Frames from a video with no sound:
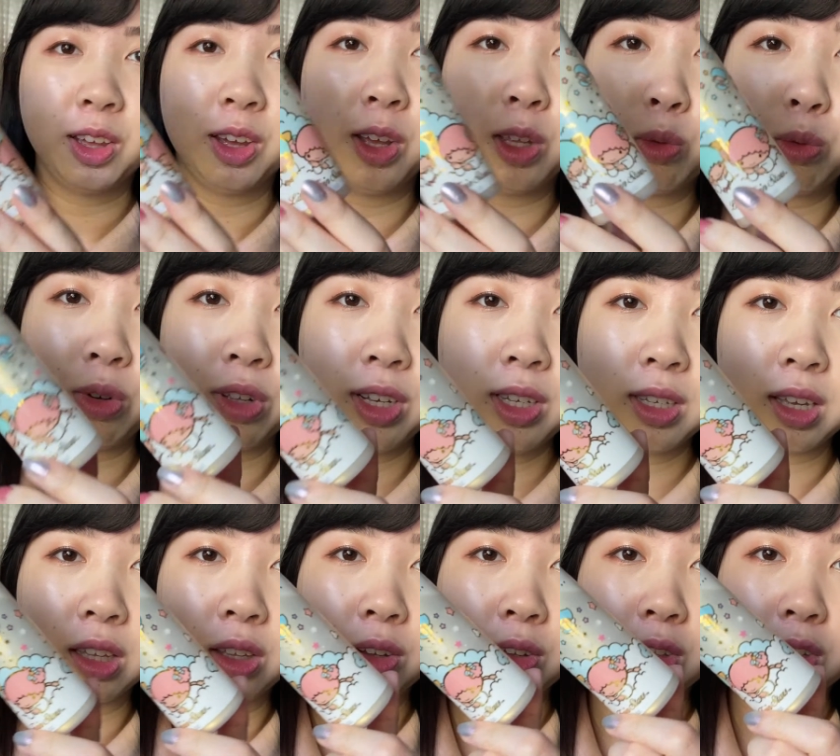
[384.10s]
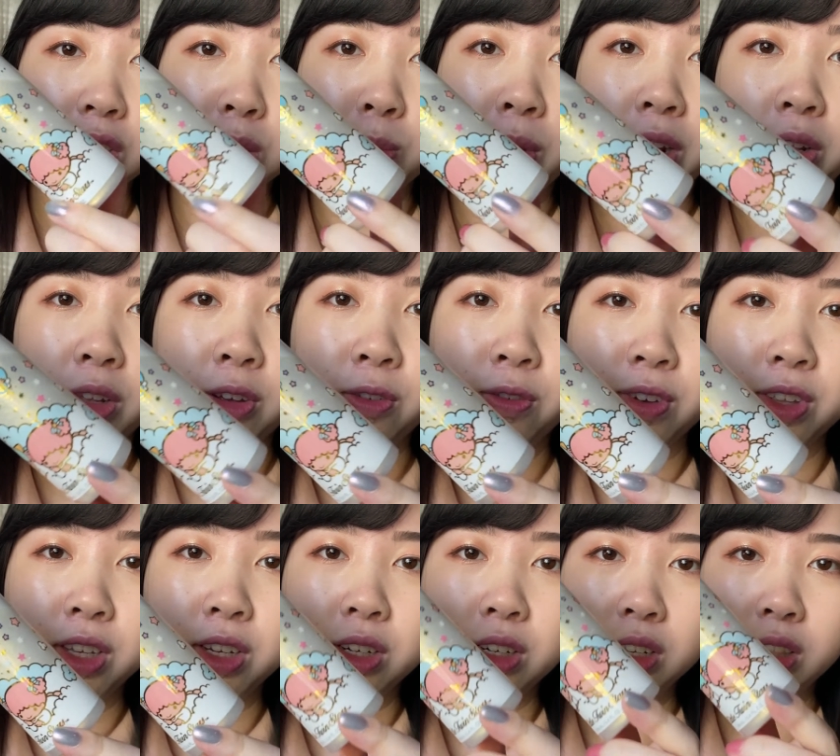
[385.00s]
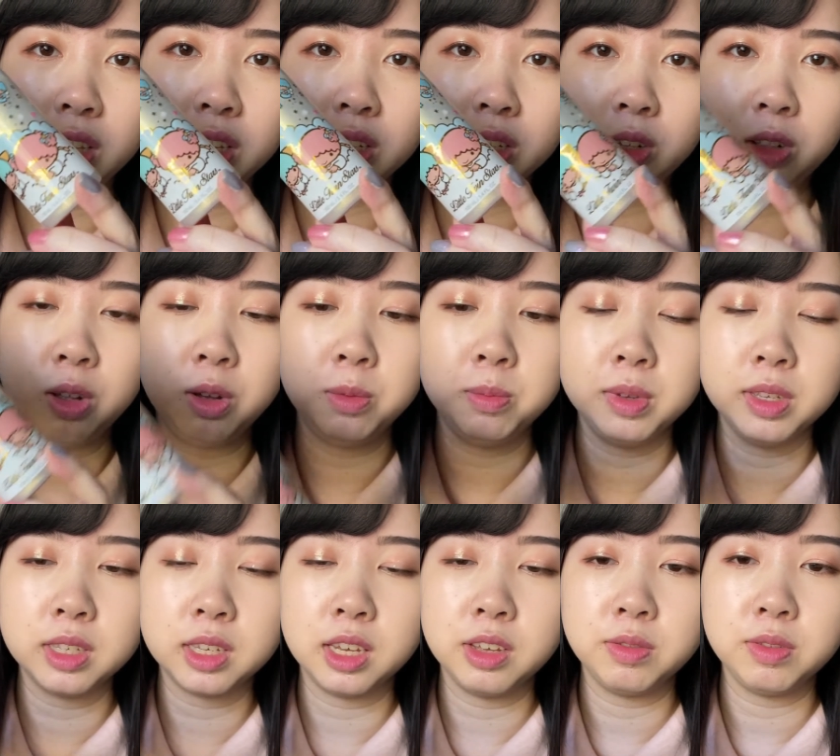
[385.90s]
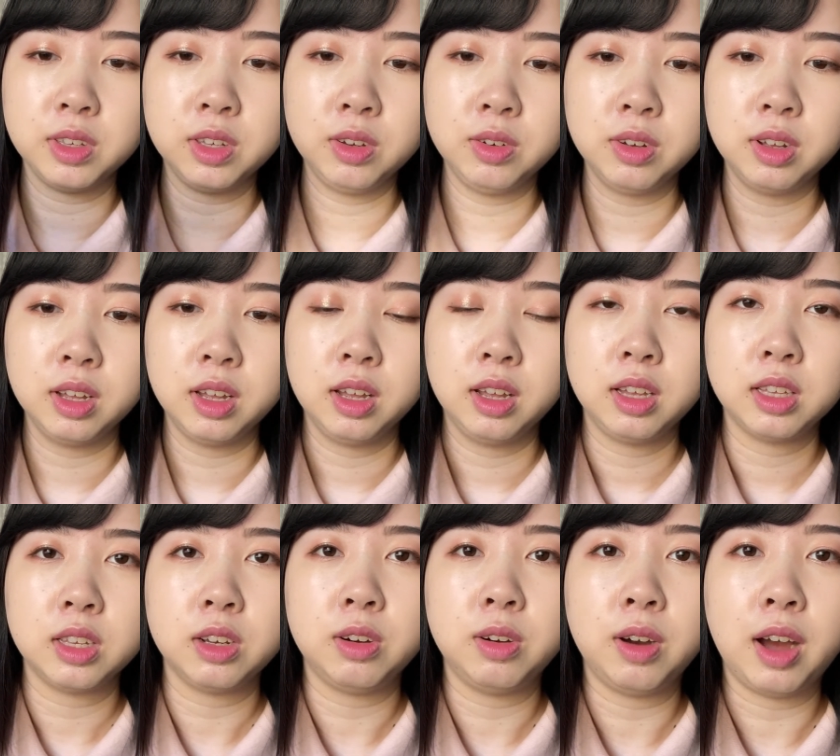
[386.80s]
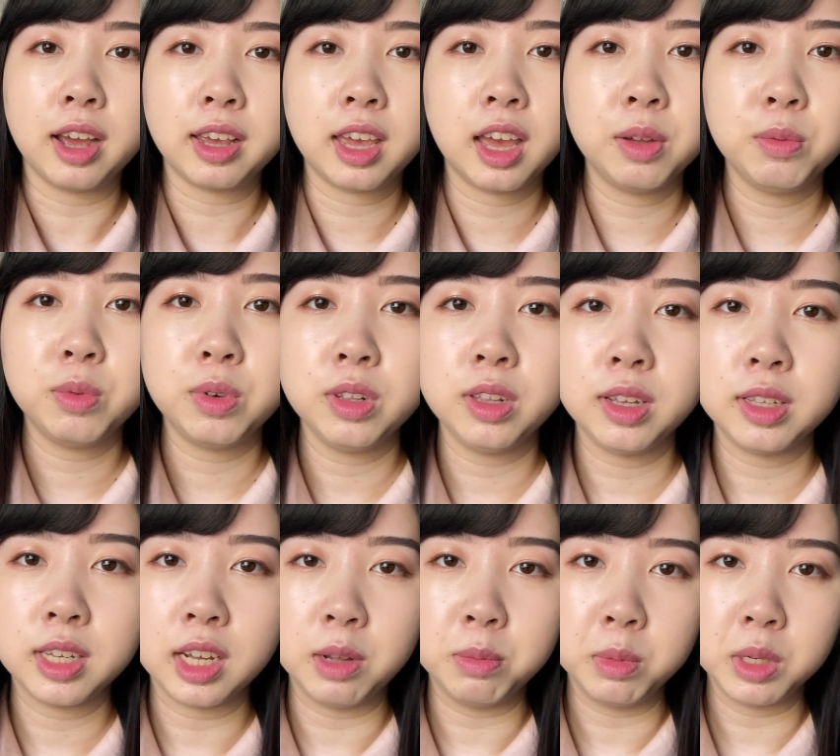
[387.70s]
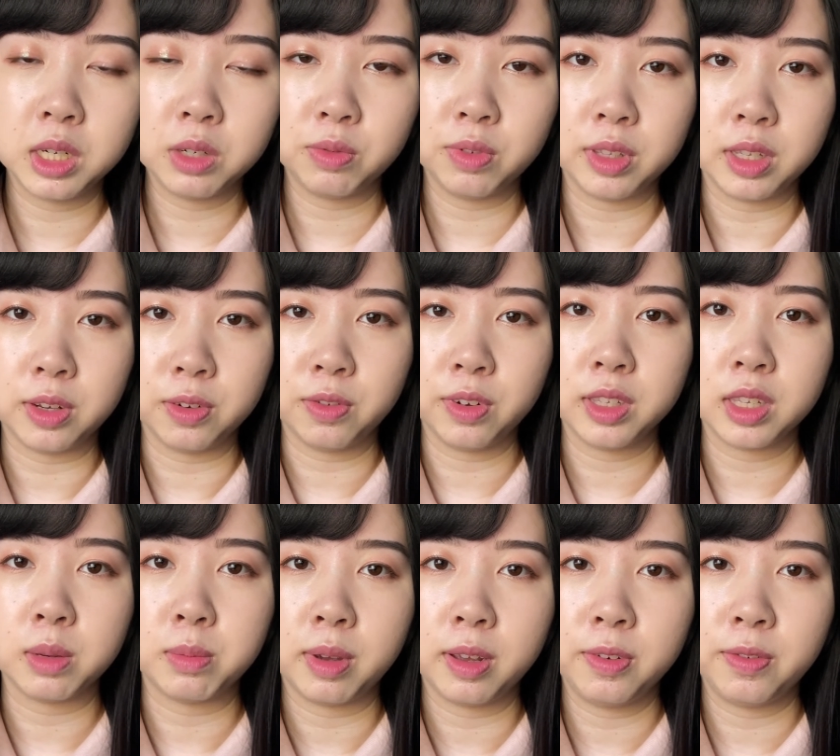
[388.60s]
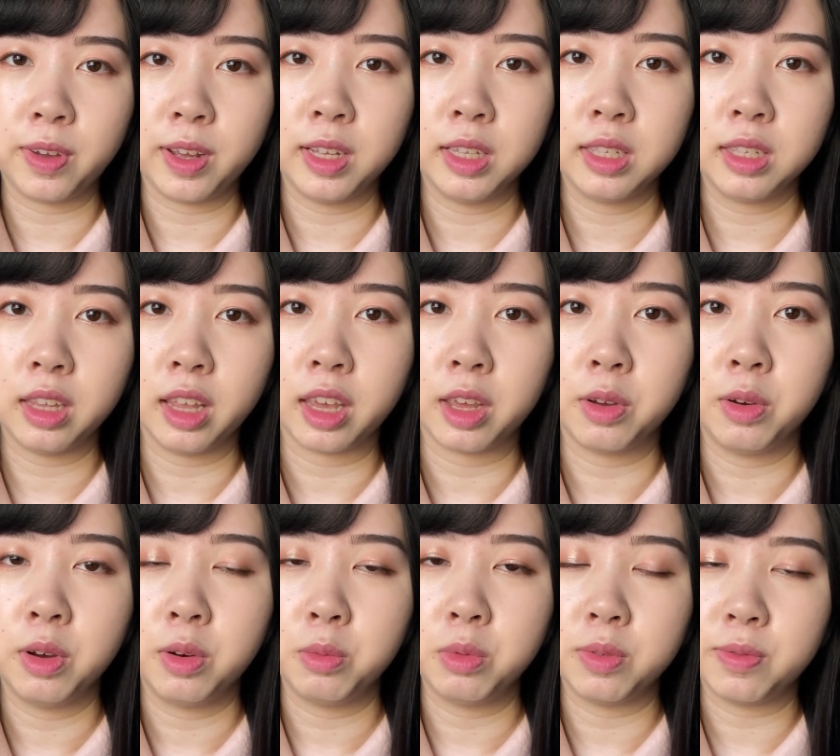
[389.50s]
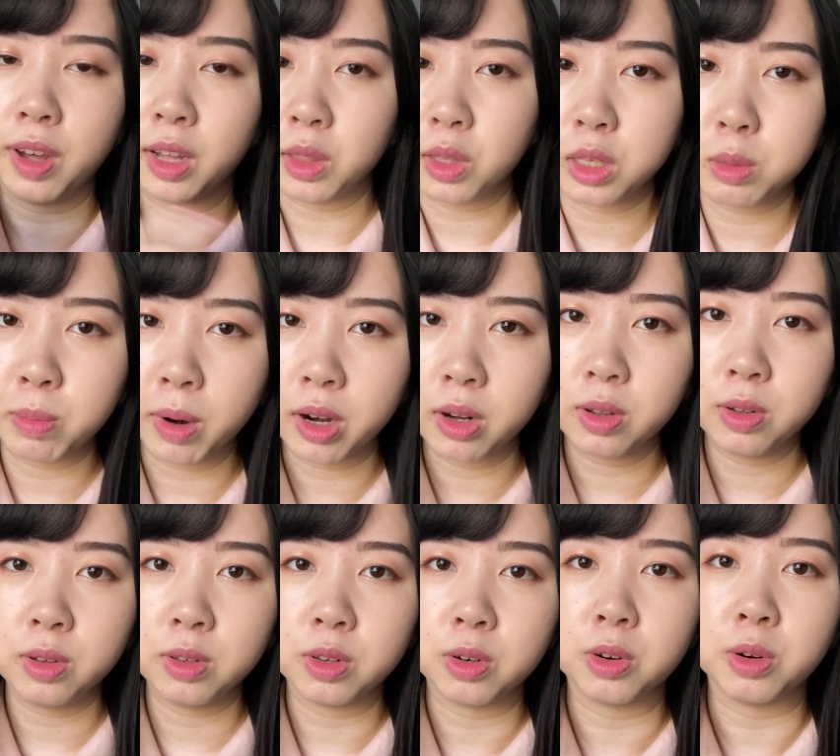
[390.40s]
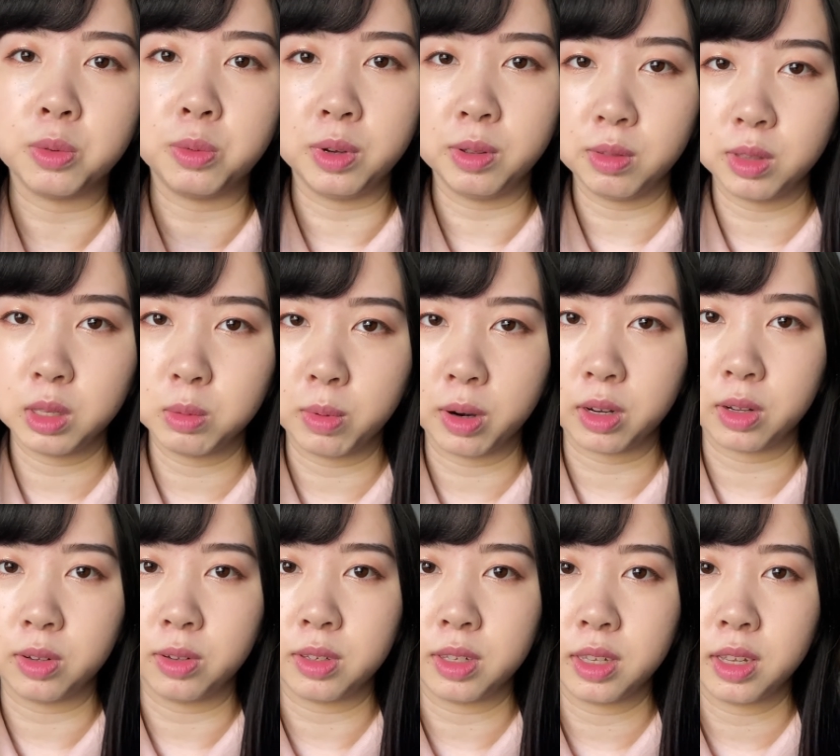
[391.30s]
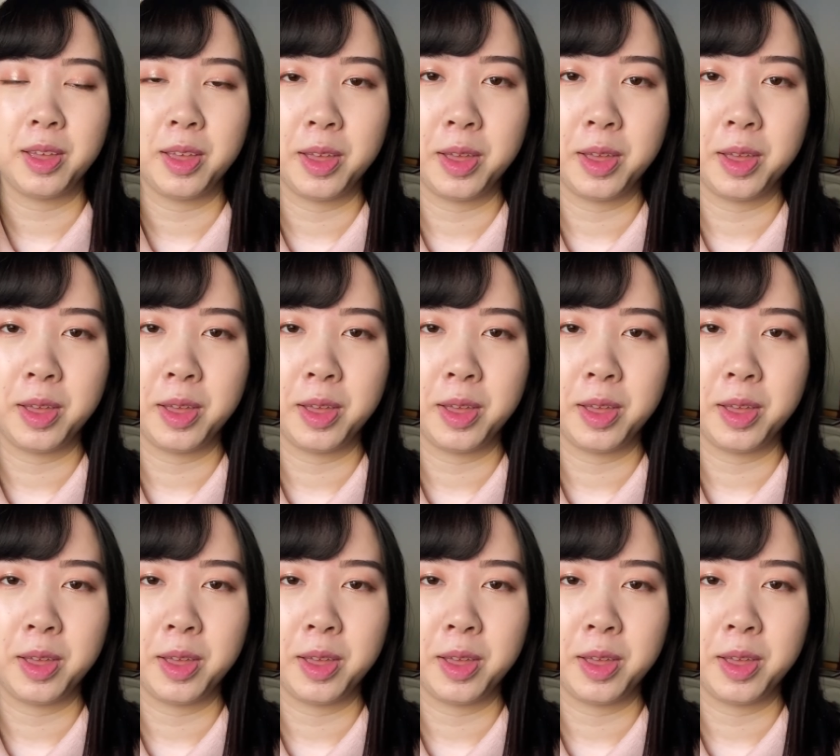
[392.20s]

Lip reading: It's really subtle, the sparkly finish this Glow Mist gives you. So I can't really tell much of a difference on my face like without the sparkles or with the sparkles.